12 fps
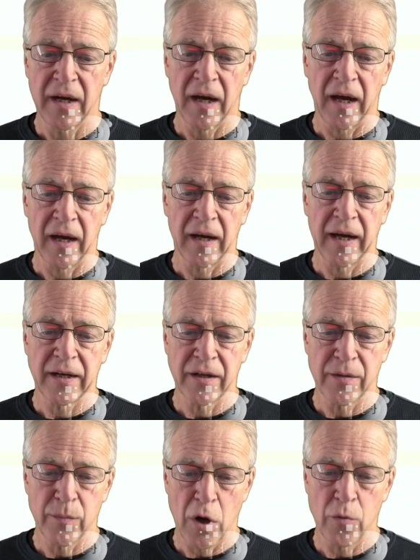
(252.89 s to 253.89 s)
Uh, and at the
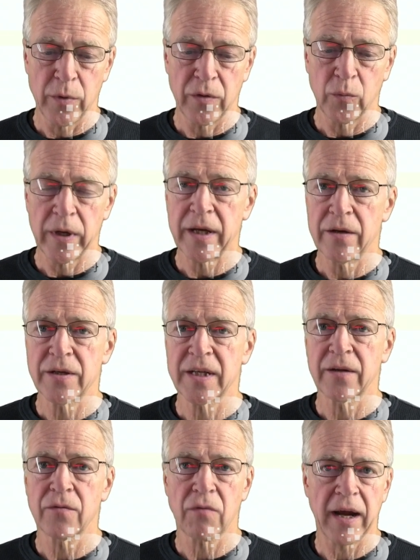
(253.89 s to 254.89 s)
moment, we're using
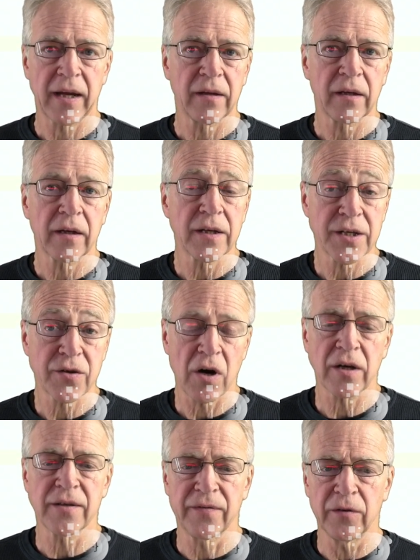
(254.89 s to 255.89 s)
the regular
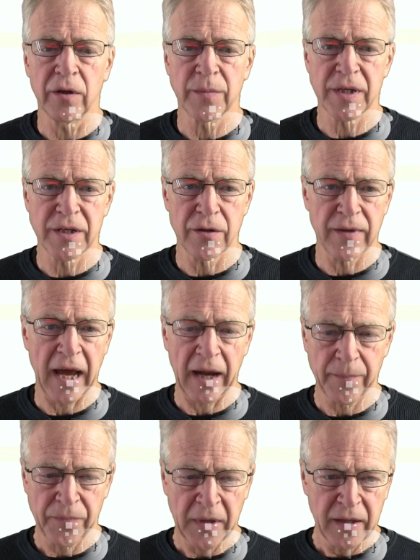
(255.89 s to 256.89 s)
constructor form to do that.
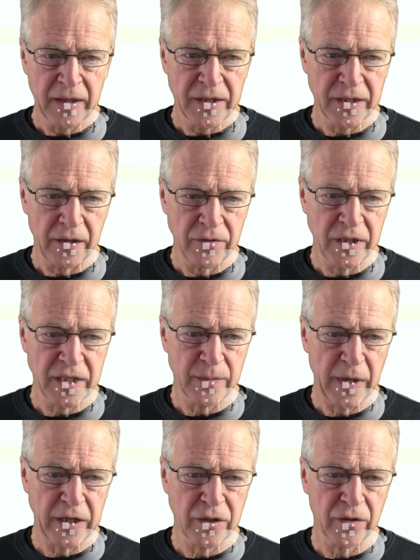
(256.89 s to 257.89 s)
So just to
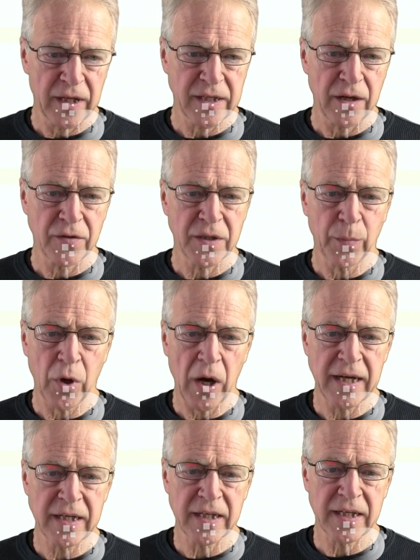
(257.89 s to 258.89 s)
make sure there's no
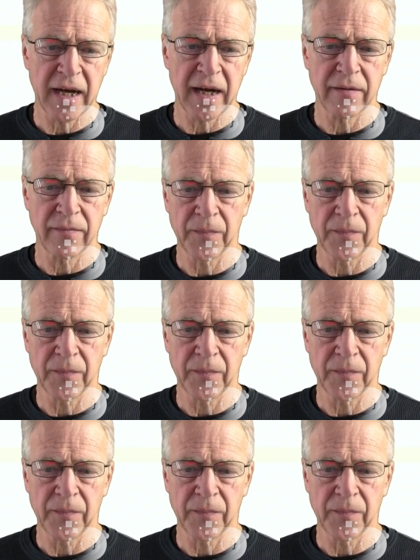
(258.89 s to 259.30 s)
surprises here,